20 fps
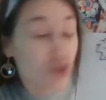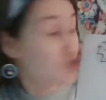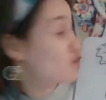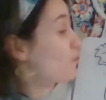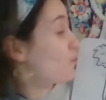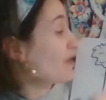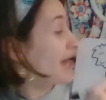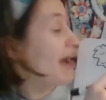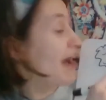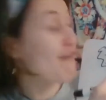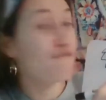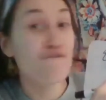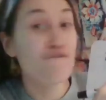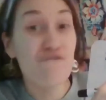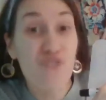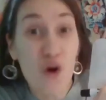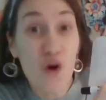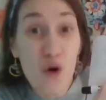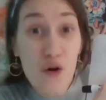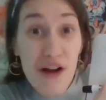So we got
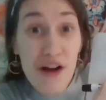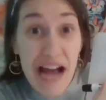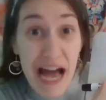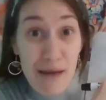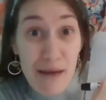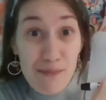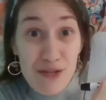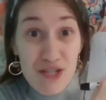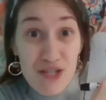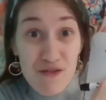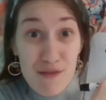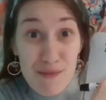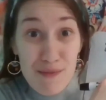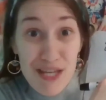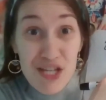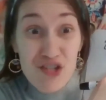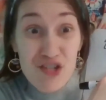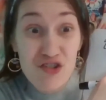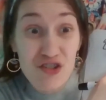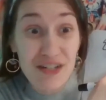four apples from
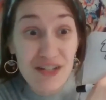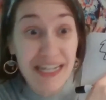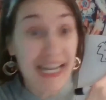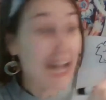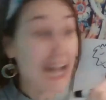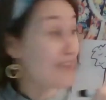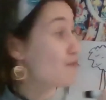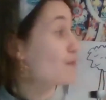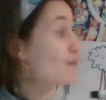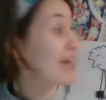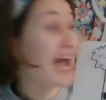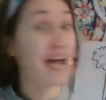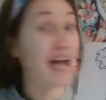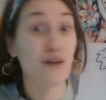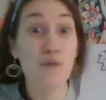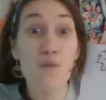this tree, and then we had